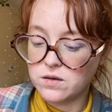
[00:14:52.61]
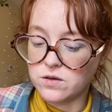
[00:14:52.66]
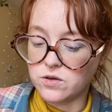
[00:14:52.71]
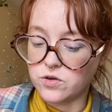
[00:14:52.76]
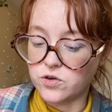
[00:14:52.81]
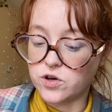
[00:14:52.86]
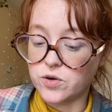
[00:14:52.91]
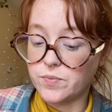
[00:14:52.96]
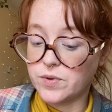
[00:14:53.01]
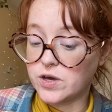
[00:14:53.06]

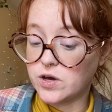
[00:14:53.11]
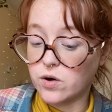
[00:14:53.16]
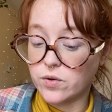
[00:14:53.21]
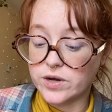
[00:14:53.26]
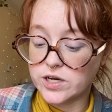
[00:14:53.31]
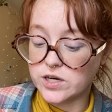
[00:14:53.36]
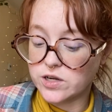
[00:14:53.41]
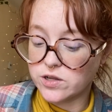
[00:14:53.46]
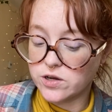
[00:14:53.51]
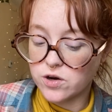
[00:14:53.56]
you could be
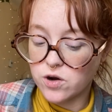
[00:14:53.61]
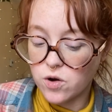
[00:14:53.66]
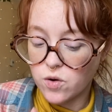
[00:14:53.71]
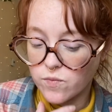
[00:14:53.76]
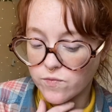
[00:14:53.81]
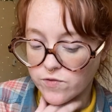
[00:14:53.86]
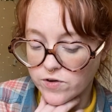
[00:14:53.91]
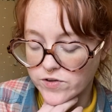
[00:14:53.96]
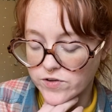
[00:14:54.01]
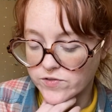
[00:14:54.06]
going to their
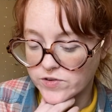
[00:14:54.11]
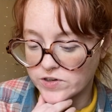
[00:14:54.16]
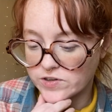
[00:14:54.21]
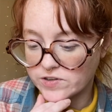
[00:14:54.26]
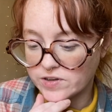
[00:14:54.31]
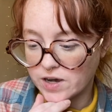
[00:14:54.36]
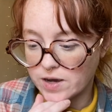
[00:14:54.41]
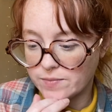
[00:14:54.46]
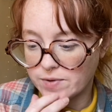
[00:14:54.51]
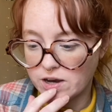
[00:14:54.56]
home for the
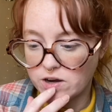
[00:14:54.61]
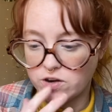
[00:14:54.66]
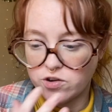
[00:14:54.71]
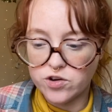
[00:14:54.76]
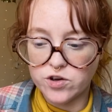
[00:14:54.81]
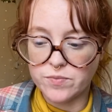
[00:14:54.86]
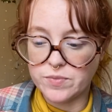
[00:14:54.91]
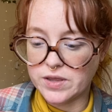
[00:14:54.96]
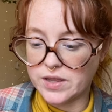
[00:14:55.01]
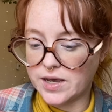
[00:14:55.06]
first time again you
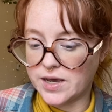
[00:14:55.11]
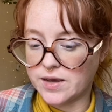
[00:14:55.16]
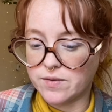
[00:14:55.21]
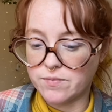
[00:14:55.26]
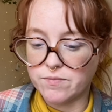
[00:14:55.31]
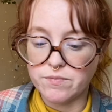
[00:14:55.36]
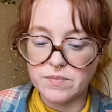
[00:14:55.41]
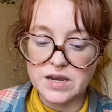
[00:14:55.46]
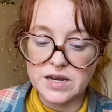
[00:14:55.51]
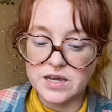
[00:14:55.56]
could be like
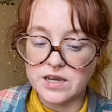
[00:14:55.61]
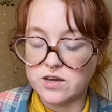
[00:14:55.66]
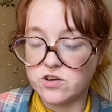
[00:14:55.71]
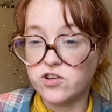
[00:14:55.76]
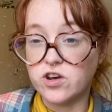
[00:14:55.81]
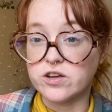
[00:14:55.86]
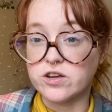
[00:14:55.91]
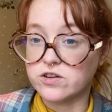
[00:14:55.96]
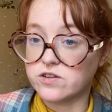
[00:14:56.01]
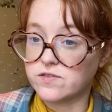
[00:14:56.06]
meeting
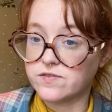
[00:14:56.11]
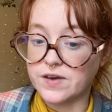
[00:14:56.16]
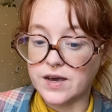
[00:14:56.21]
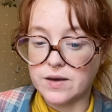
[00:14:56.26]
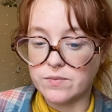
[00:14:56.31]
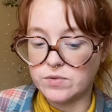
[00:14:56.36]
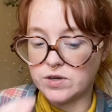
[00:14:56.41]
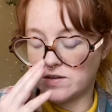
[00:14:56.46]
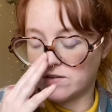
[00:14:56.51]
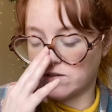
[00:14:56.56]
each other's
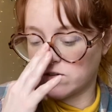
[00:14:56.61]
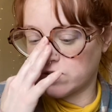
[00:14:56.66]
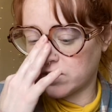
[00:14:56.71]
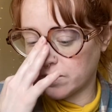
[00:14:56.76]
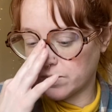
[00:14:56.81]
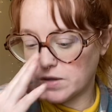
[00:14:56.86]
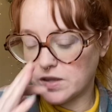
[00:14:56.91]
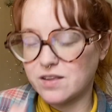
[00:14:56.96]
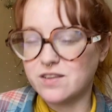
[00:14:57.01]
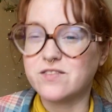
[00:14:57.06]
families there's
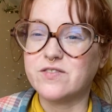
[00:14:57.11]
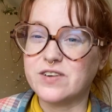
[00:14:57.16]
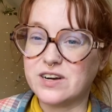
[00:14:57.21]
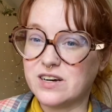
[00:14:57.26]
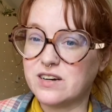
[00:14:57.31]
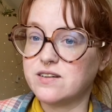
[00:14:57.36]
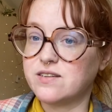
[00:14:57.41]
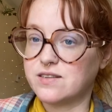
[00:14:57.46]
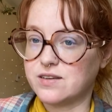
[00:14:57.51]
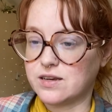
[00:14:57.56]
something that's
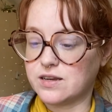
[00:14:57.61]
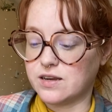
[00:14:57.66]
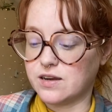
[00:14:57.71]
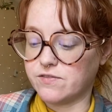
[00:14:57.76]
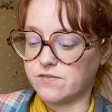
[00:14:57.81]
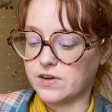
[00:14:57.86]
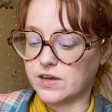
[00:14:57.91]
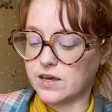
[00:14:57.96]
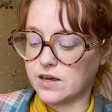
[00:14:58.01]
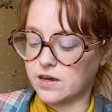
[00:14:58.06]
very
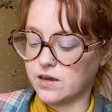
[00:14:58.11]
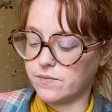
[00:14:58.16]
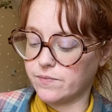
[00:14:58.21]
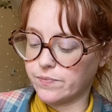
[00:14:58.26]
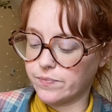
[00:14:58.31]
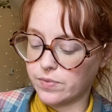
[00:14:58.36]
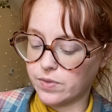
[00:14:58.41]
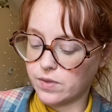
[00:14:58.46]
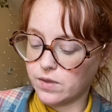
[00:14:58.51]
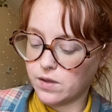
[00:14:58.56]

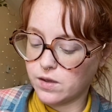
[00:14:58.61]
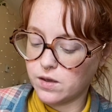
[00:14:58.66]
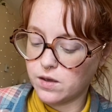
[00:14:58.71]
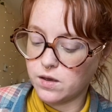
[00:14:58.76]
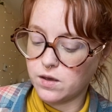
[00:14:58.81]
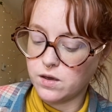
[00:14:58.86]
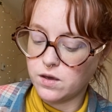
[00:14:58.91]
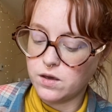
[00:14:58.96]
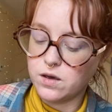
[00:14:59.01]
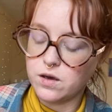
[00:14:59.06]
significant
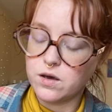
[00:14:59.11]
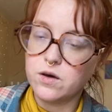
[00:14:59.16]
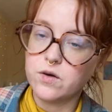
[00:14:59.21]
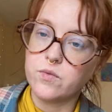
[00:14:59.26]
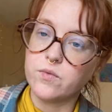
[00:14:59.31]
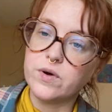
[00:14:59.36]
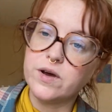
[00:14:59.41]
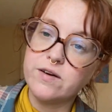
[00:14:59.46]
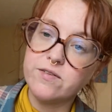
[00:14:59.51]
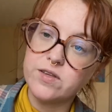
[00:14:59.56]

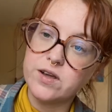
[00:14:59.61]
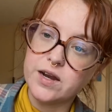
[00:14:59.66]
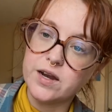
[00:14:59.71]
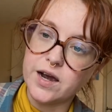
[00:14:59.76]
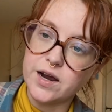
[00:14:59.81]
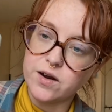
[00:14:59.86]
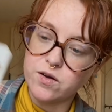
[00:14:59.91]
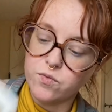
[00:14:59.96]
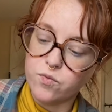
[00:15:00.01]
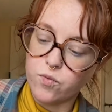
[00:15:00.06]
we have the Knight of